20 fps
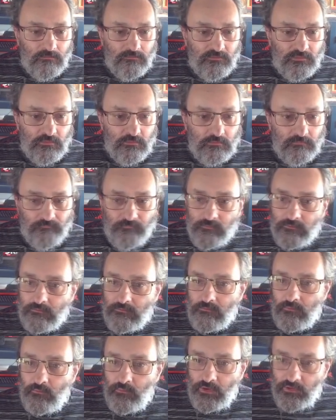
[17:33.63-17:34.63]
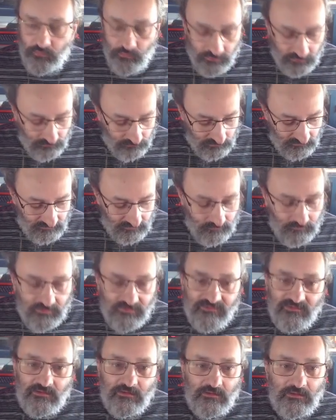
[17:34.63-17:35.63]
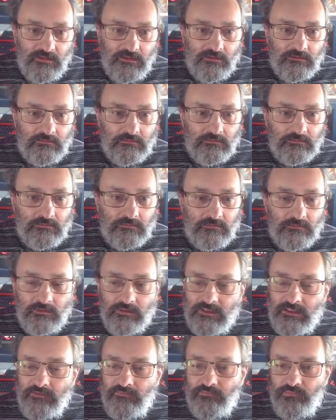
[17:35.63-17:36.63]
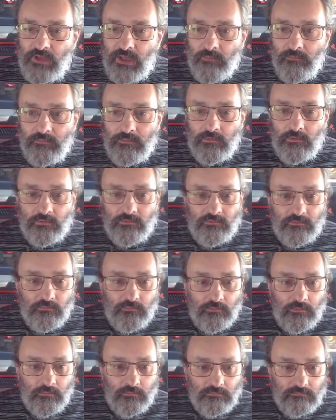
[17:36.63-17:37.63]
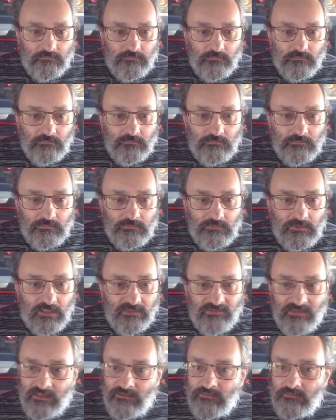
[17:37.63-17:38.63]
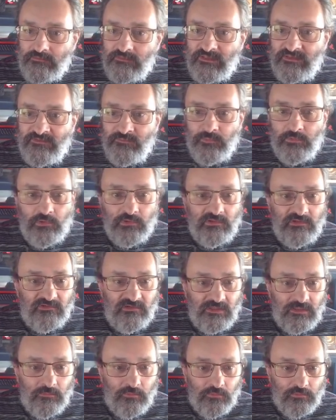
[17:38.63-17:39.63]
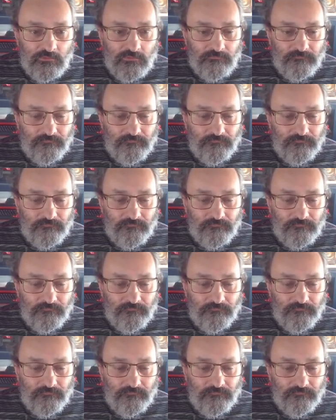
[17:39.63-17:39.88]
So what we do is that basically, if we are blocked like that, test block is enabled.